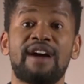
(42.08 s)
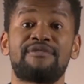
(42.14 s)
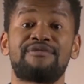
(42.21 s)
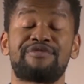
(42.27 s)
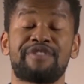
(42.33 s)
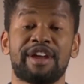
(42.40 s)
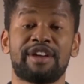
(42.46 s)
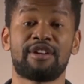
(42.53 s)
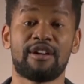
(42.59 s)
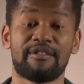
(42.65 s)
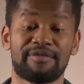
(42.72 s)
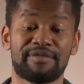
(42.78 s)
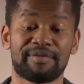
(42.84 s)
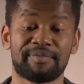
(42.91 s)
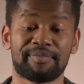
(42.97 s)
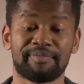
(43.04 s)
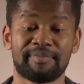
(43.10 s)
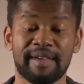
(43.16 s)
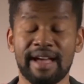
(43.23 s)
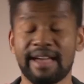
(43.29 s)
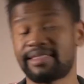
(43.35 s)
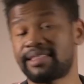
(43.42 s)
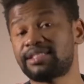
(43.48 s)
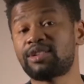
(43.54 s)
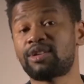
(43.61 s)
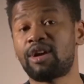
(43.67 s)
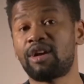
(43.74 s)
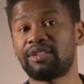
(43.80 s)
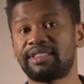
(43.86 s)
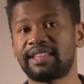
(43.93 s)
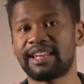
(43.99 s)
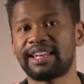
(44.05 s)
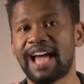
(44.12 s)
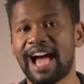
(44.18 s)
afraid of? There's a quote that